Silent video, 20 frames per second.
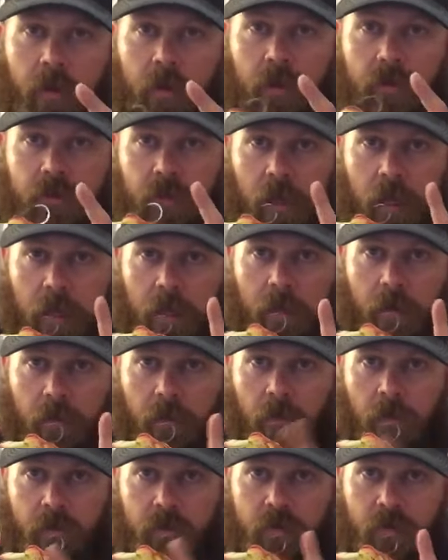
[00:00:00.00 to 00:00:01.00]
going to take
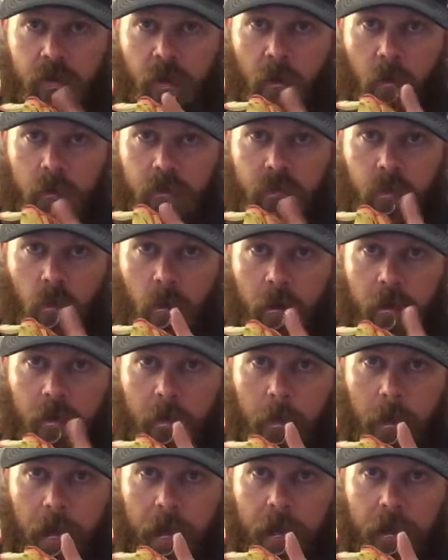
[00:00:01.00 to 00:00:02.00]
the slowest one in the
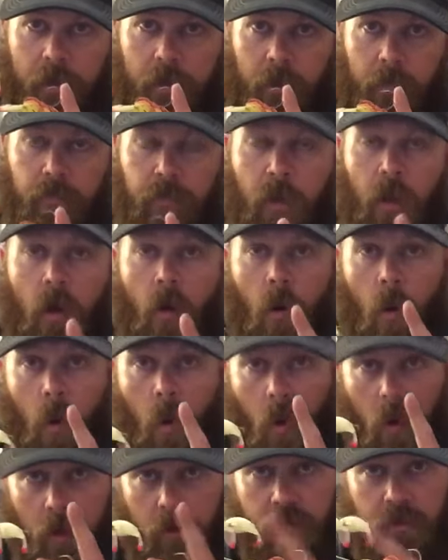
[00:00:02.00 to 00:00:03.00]
back
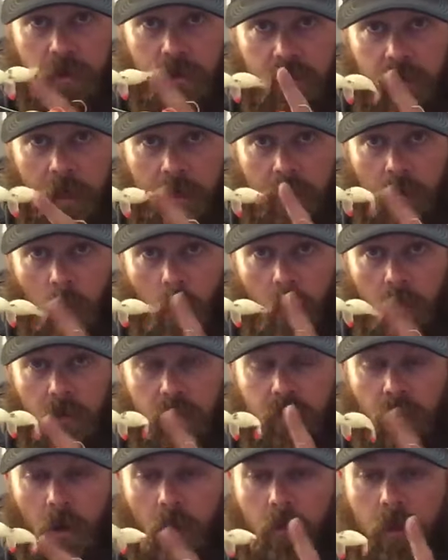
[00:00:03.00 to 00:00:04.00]
or it's going to take the one
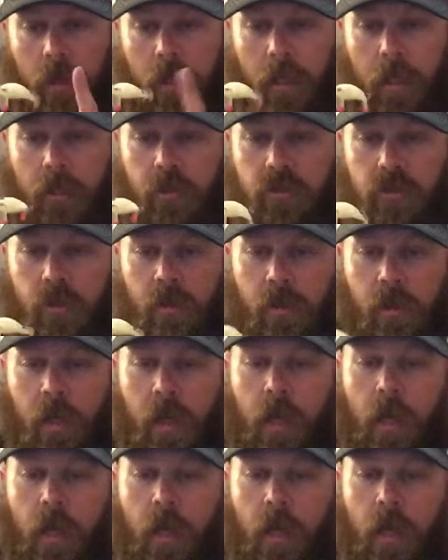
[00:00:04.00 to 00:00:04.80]
that's already injured.